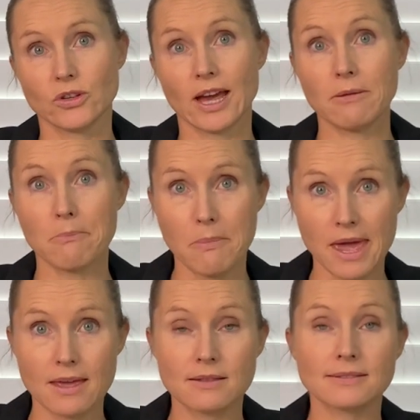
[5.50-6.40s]
date
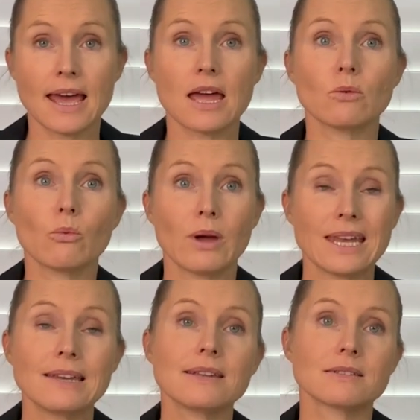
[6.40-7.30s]
means and
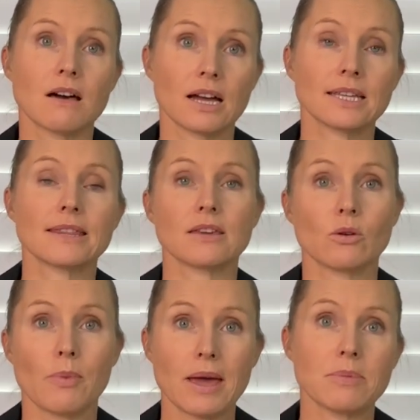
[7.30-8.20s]
when it is likely that
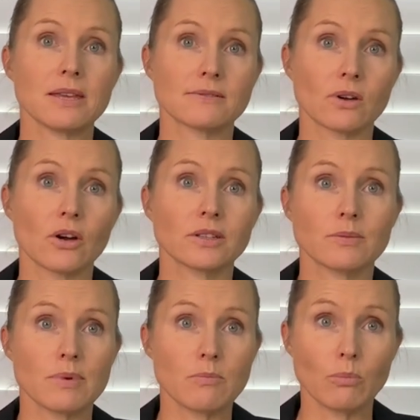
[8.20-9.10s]
your baby is going to
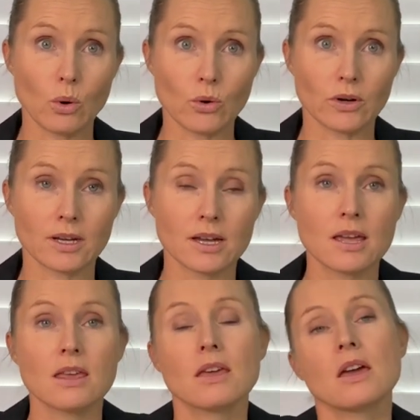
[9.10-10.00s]
be born.
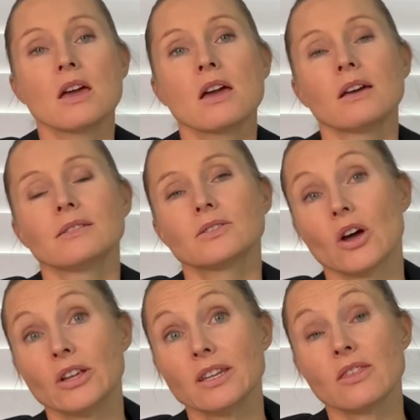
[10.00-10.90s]
So
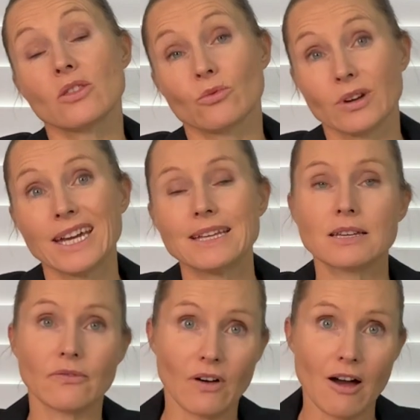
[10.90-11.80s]
only 3
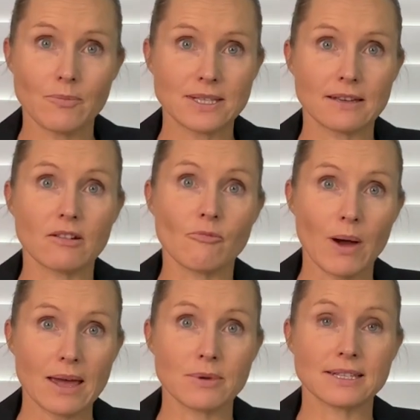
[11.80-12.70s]
to 5% of
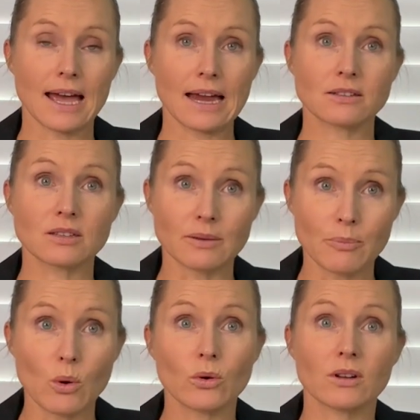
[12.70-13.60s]
babies are actually
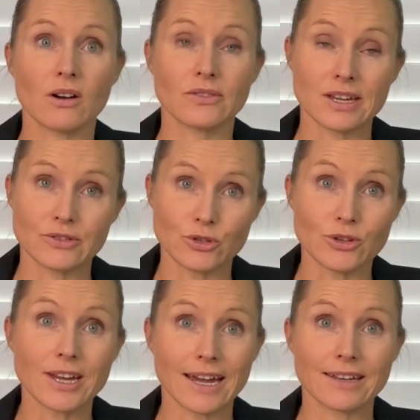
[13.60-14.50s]
born on their due
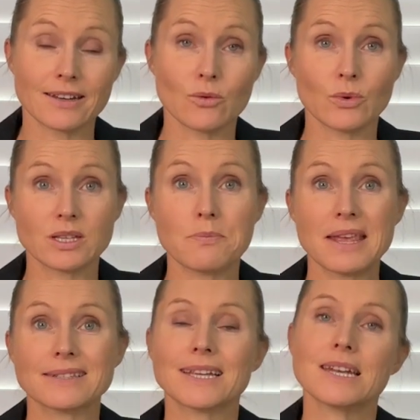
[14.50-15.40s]
date, which
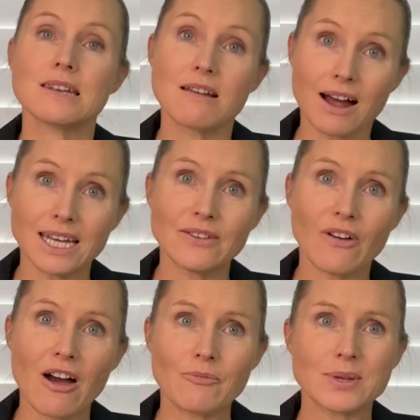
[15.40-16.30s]
means that
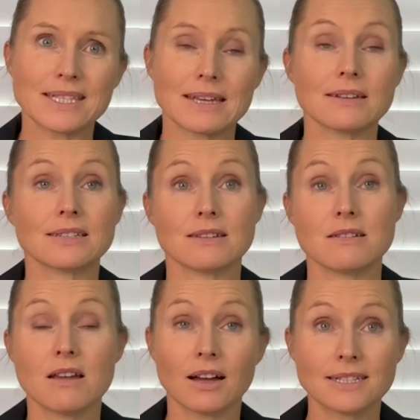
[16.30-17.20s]
95% to
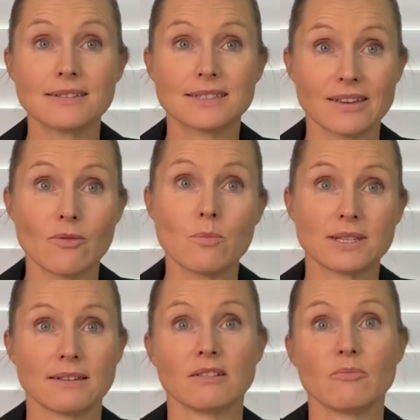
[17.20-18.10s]

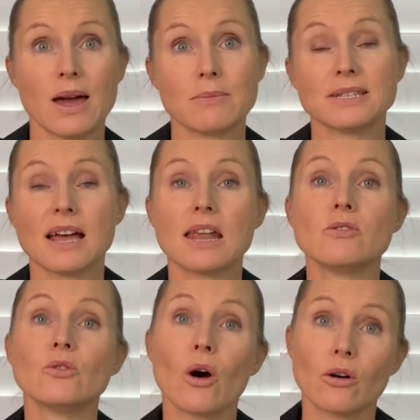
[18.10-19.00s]
97% of babies are
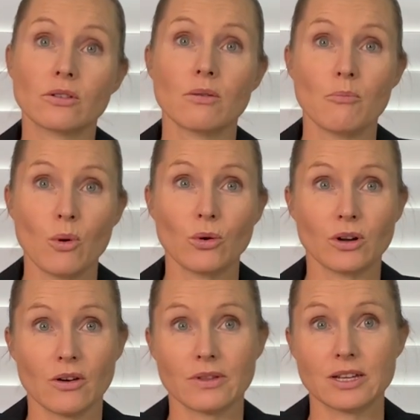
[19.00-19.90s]
not born
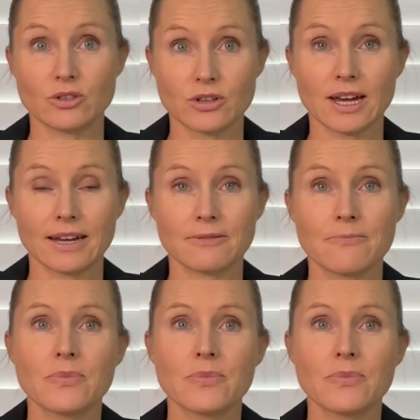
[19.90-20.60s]
on their due date.